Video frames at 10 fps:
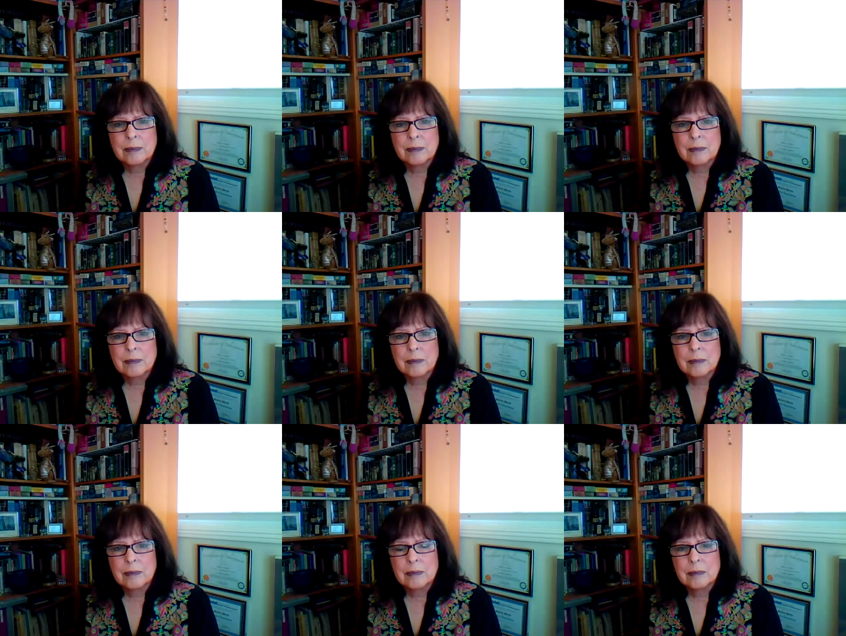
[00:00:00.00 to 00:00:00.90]

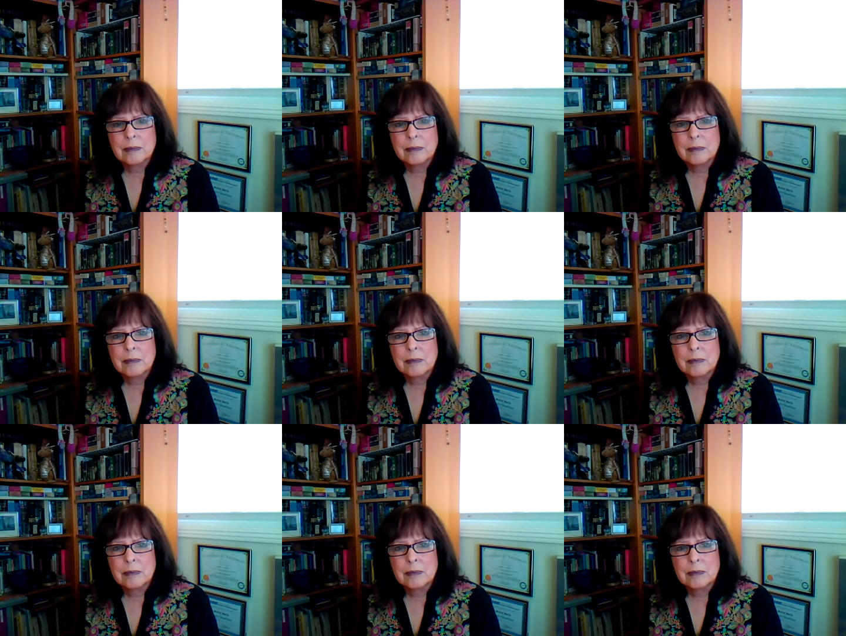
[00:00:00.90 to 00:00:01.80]

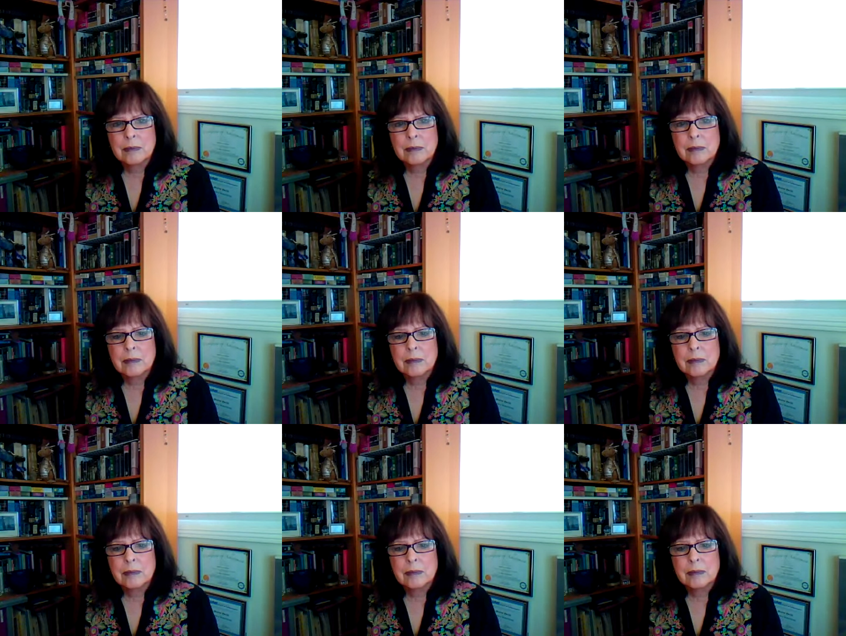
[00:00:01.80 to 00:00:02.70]

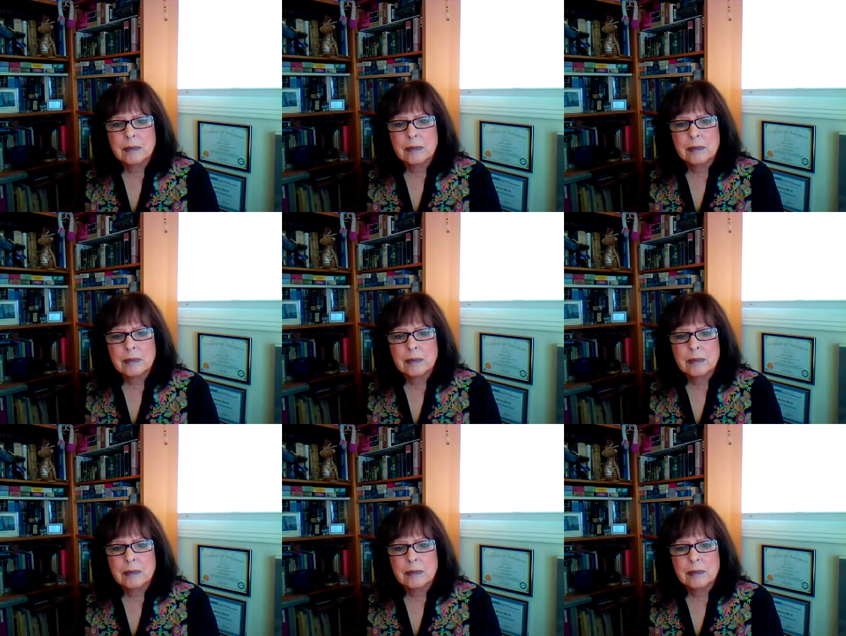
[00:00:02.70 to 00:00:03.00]
(silence)